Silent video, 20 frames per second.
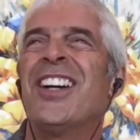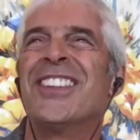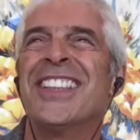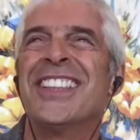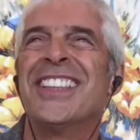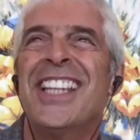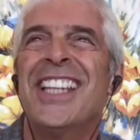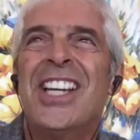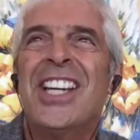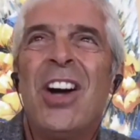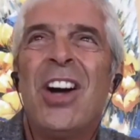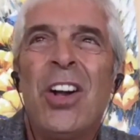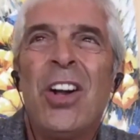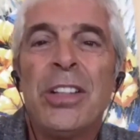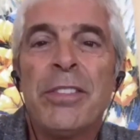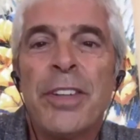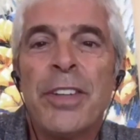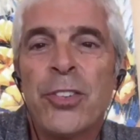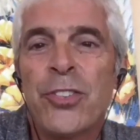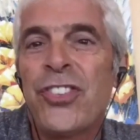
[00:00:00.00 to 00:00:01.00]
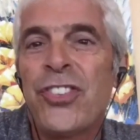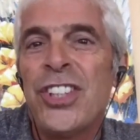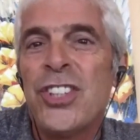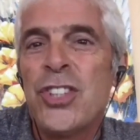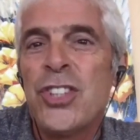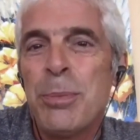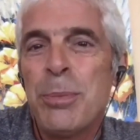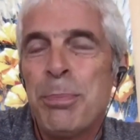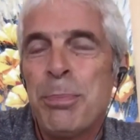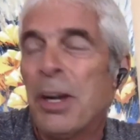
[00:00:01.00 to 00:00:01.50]
and all of our C
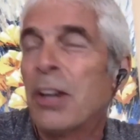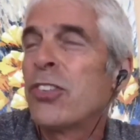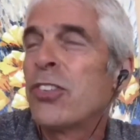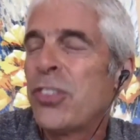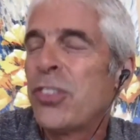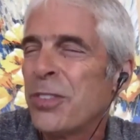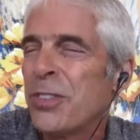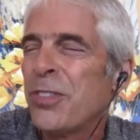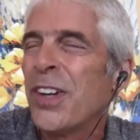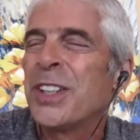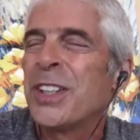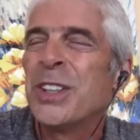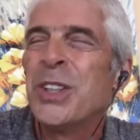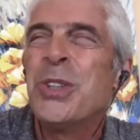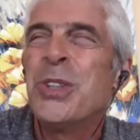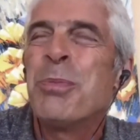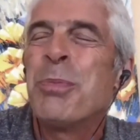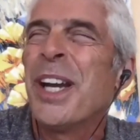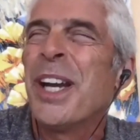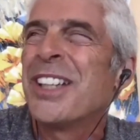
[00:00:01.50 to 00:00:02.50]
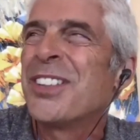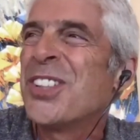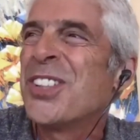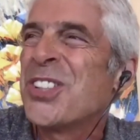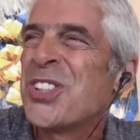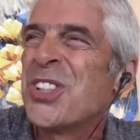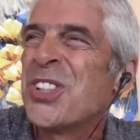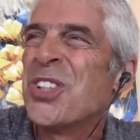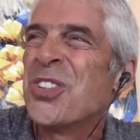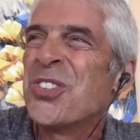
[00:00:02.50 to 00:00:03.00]
G, our certified gluten
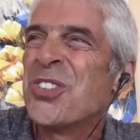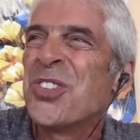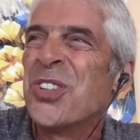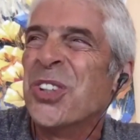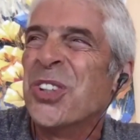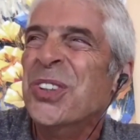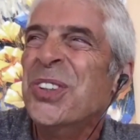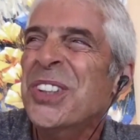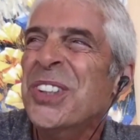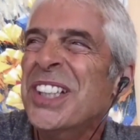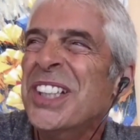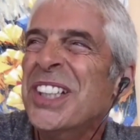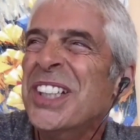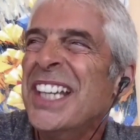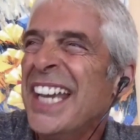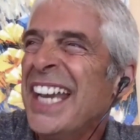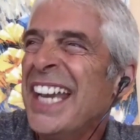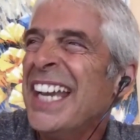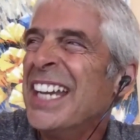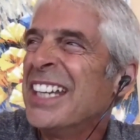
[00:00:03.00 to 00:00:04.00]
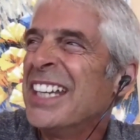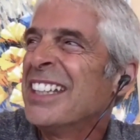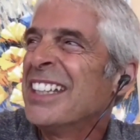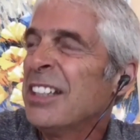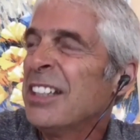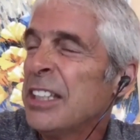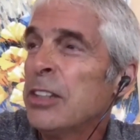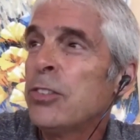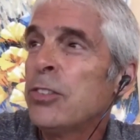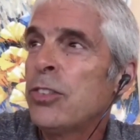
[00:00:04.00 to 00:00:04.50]
practitioners do. And
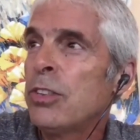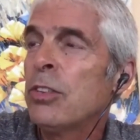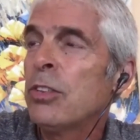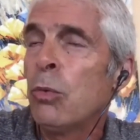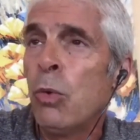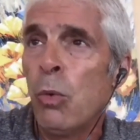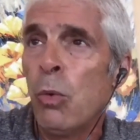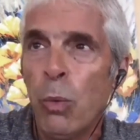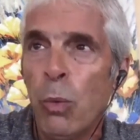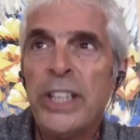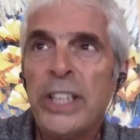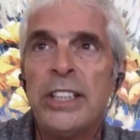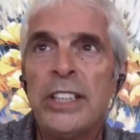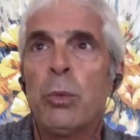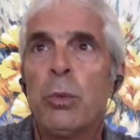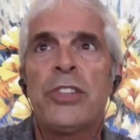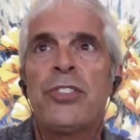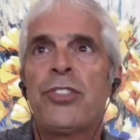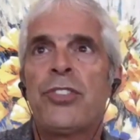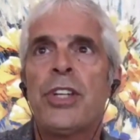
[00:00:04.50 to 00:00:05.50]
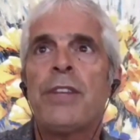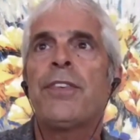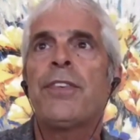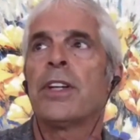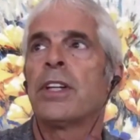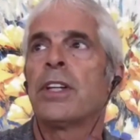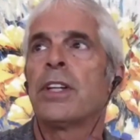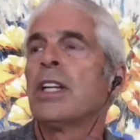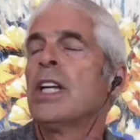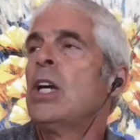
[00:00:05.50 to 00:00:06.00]
it, what, what's
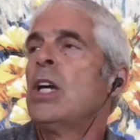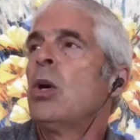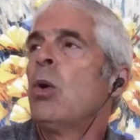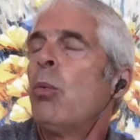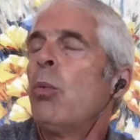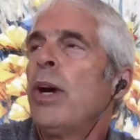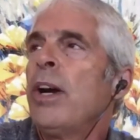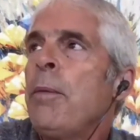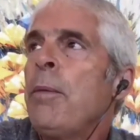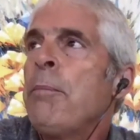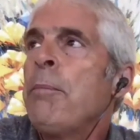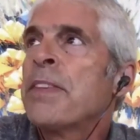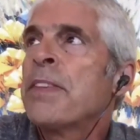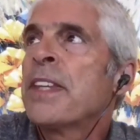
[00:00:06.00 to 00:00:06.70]
different? Well,